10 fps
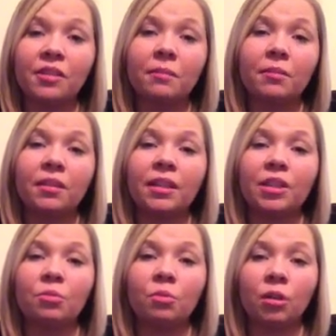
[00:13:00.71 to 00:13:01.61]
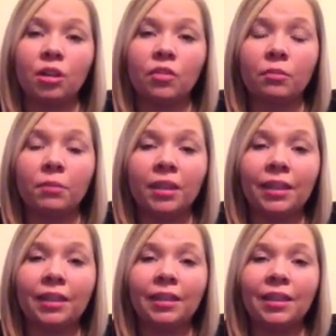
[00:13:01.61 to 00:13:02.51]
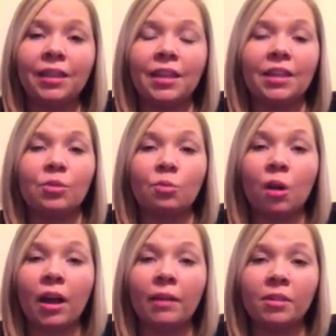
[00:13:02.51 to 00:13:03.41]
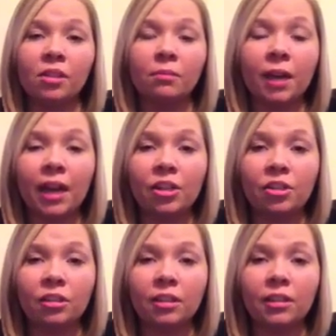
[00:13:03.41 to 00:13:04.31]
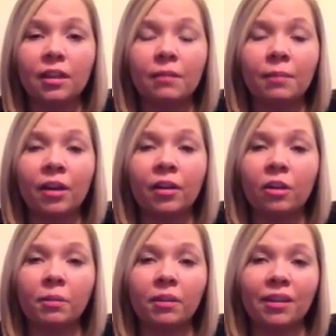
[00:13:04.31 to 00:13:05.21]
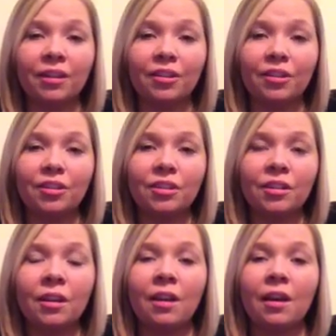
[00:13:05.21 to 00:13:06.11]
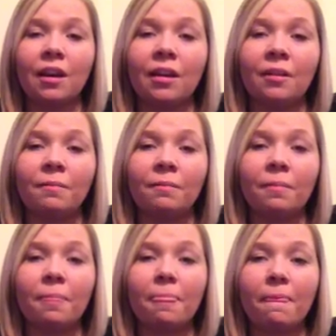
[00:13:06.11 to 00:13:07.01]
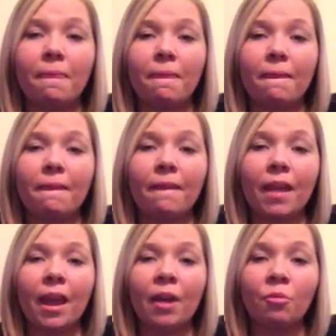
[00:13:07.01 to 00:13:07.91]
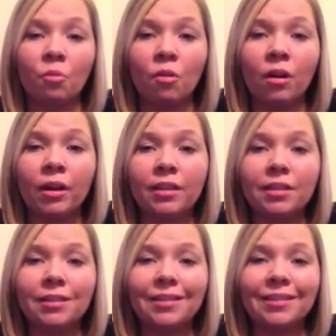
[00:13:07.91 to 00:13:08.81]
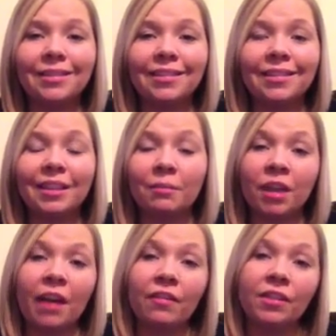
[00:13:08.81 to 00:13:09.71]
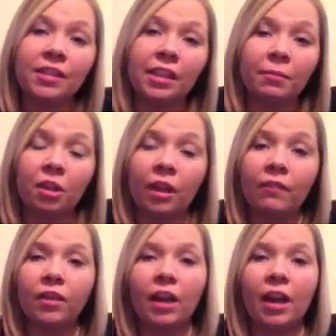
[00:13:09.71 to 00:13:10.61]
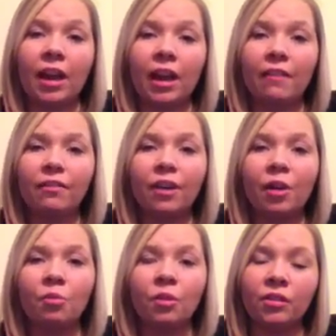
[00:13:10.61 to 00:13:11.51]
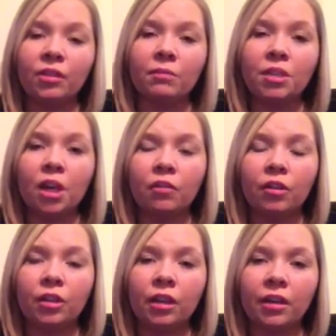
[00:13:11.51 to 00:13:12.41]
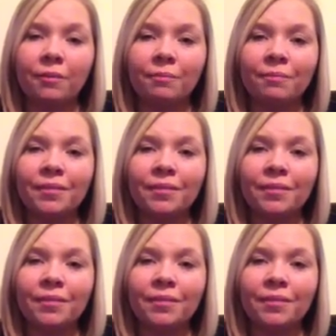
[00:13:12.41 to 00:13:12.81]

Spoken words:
something that's worked for me, is why I'm so passionate about helping others. I want them to have the same life that I have. I want them to overcome